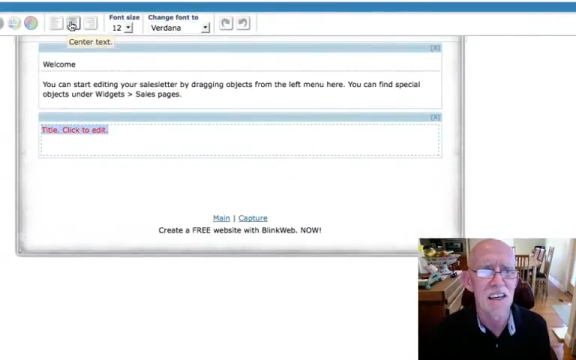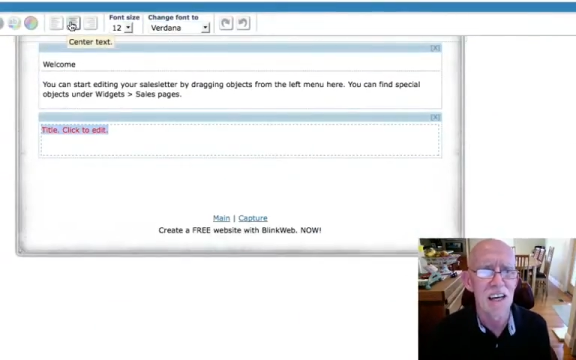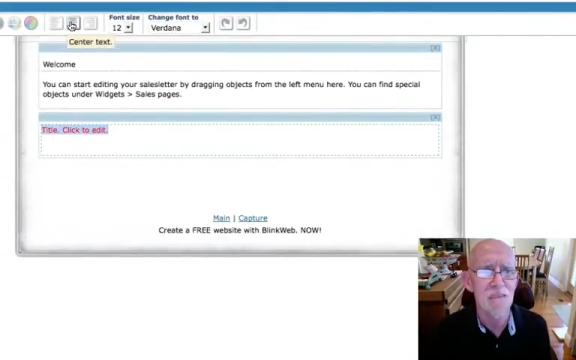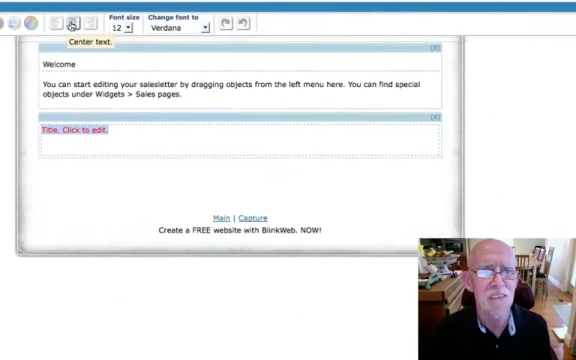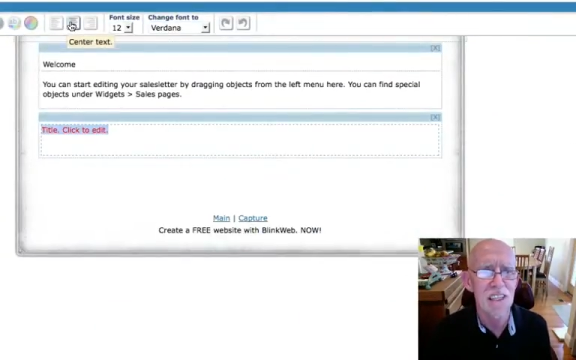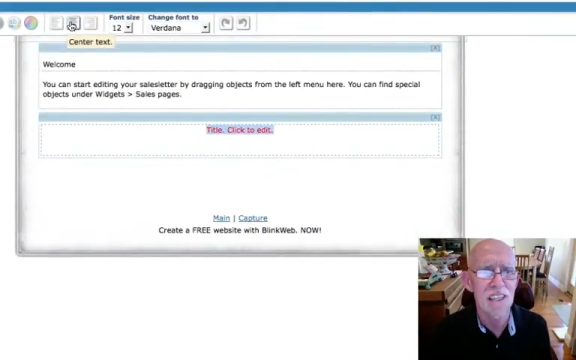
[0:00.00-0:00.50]

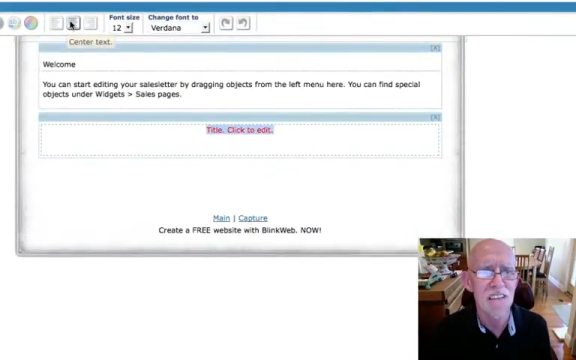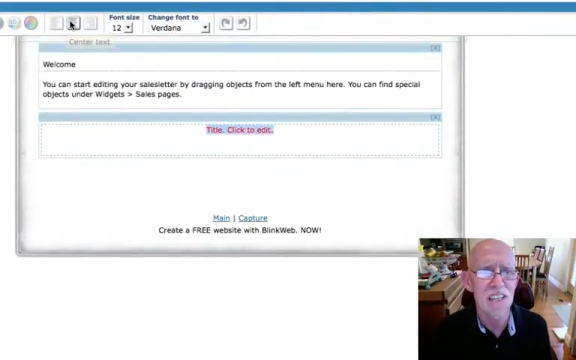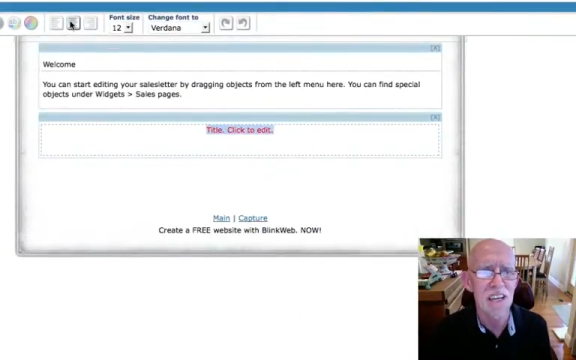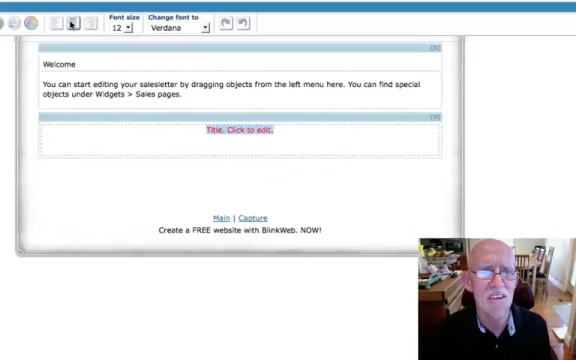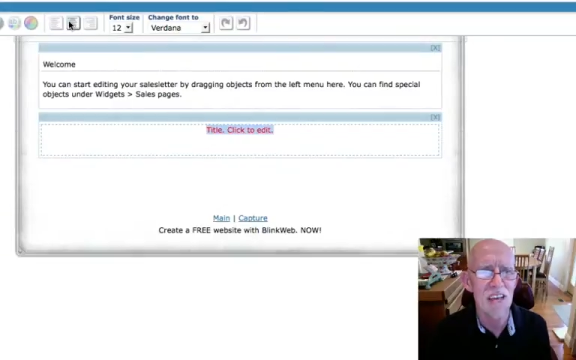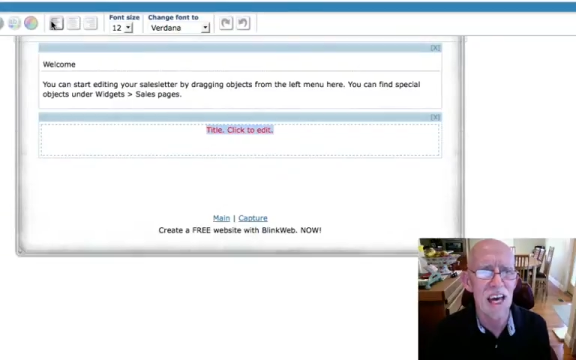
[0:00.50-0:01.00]
I'm going to
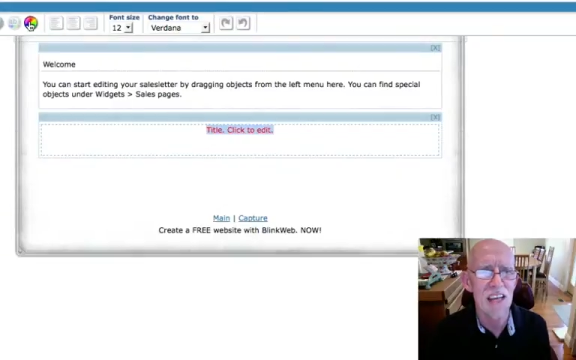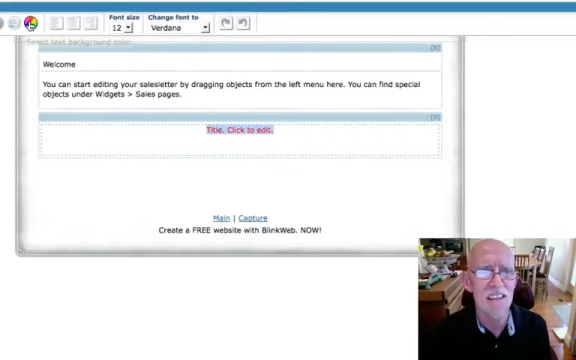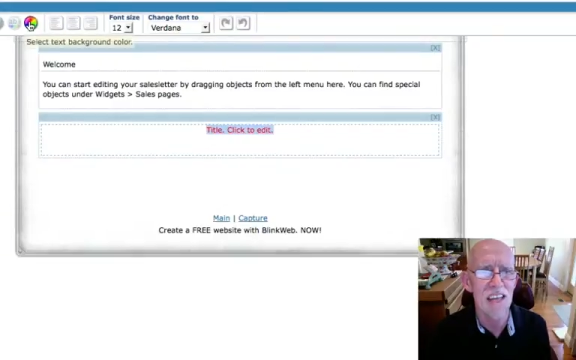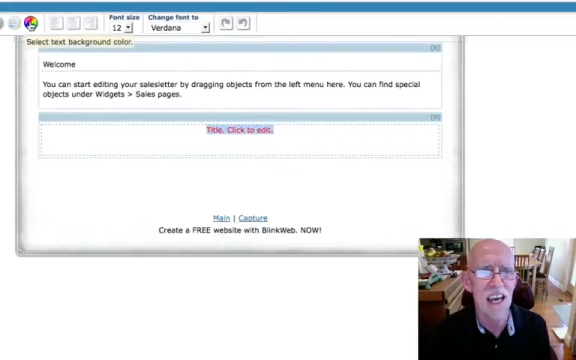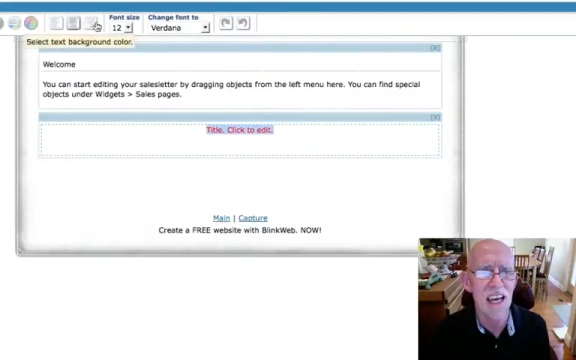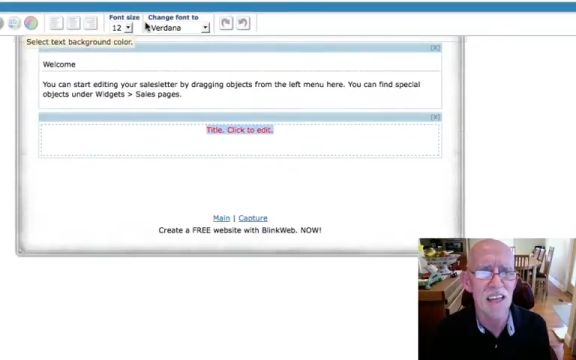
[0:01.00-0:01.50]
center that
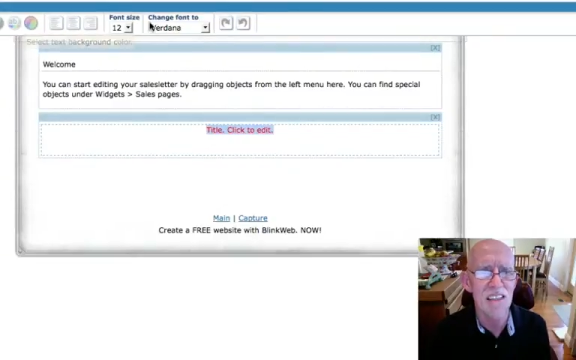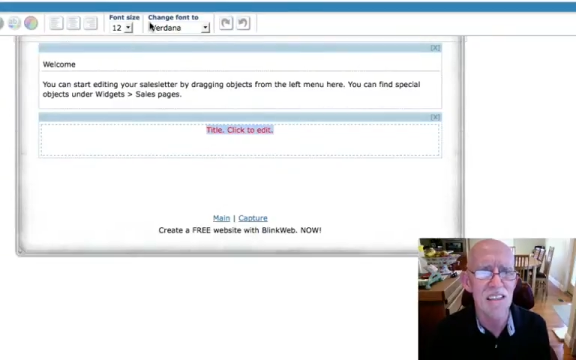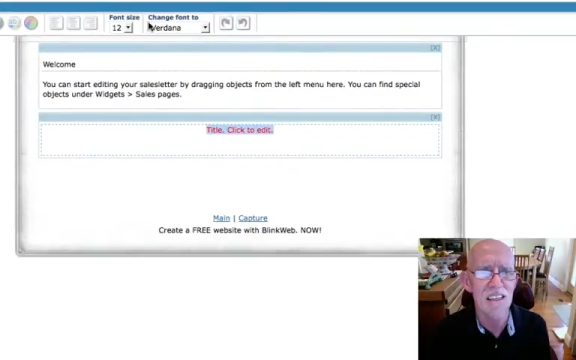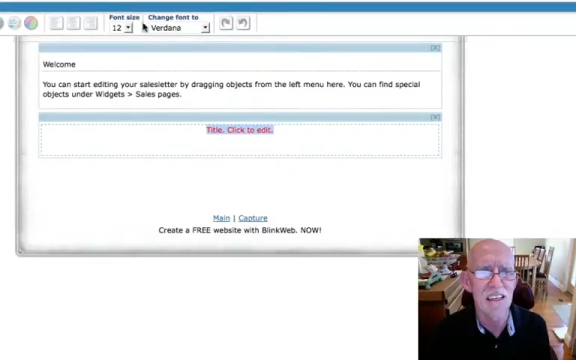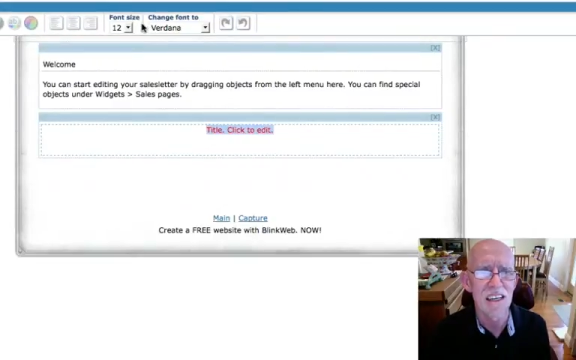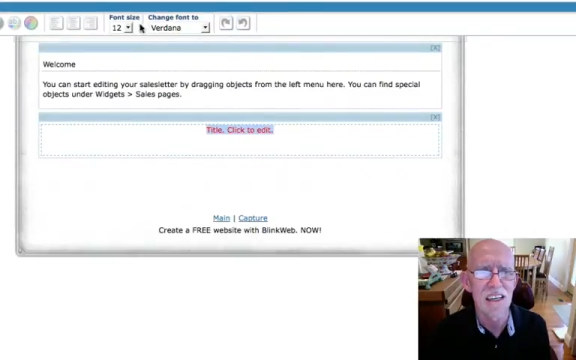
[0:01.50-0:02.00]

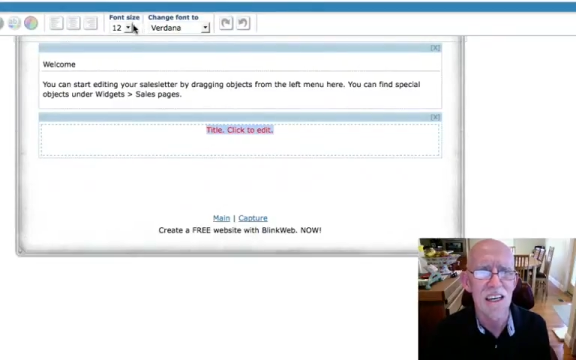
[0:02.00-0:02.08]
text.